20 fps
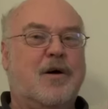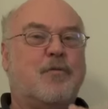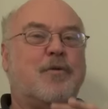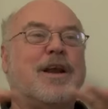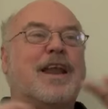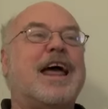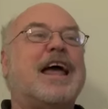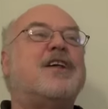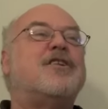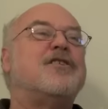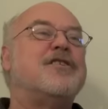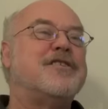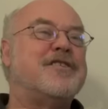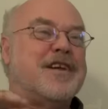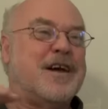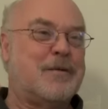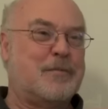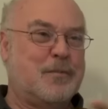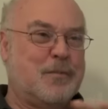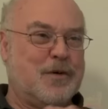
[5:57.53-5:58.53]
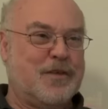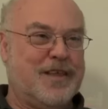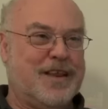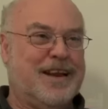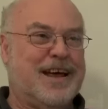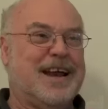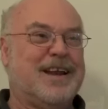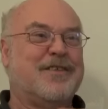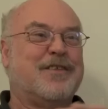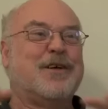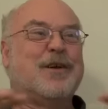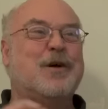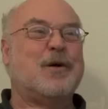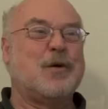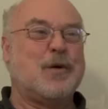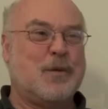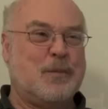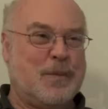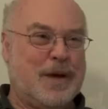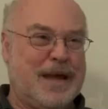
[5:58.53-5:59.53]
a relationship with a lot of the
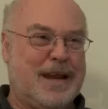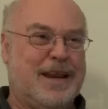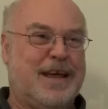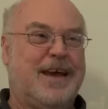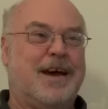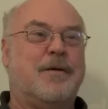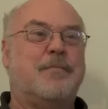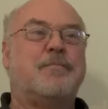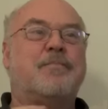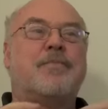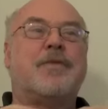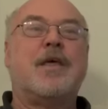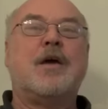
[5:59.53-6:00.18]
local media,